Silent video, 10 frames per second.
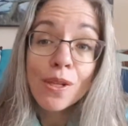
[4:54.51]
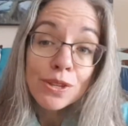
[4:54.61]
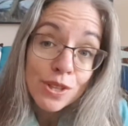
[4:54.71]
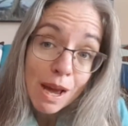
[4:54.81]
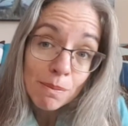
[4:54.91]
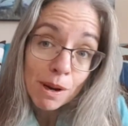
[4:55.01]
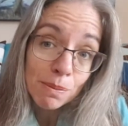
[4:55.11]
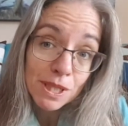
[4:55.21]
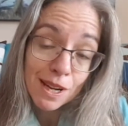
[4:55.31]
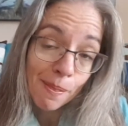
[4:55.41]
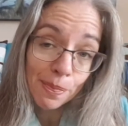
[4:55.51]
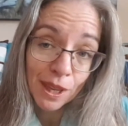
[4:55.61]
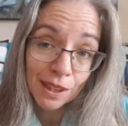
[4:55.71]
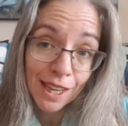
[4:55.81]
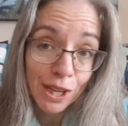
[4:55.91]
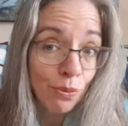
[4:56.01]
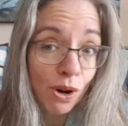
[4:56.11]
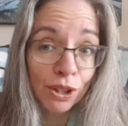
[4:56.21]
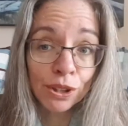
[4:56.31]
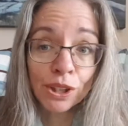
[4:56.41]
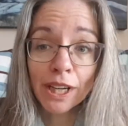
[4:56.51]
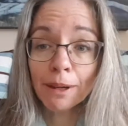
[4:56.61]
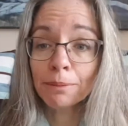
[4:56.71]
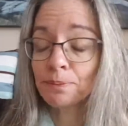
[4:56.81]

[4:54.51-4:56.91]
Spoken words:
So that might be something that you want to look up.